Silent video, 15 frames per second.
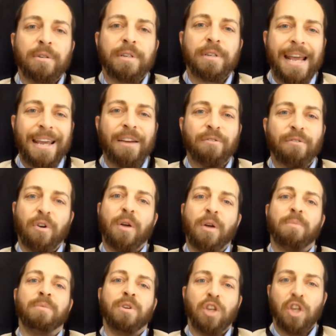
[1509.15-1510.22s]
taken
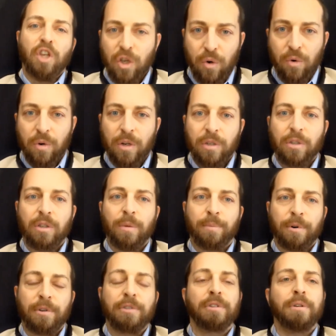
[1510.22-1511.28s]
from you, because the
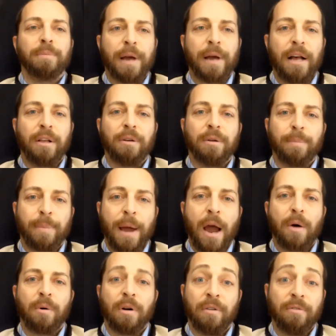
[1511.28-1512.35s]
purchasing
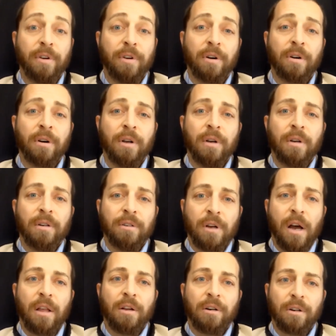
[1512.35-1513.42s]
power of your
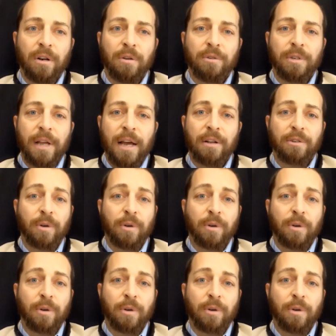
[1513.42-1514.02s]
dollar goes down.